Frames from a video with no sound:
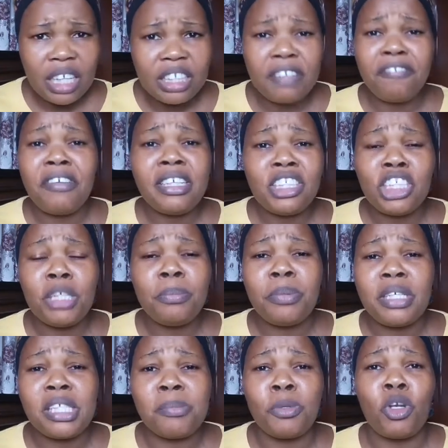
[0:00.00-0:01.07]
the friendship
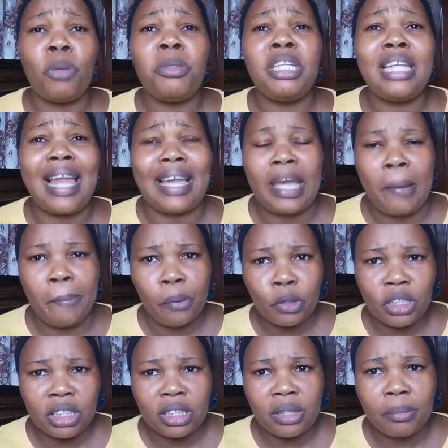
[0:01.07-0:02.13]
is becoming like a
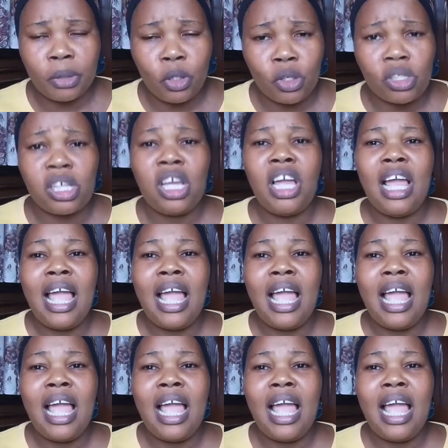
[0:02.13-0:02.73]
burden, because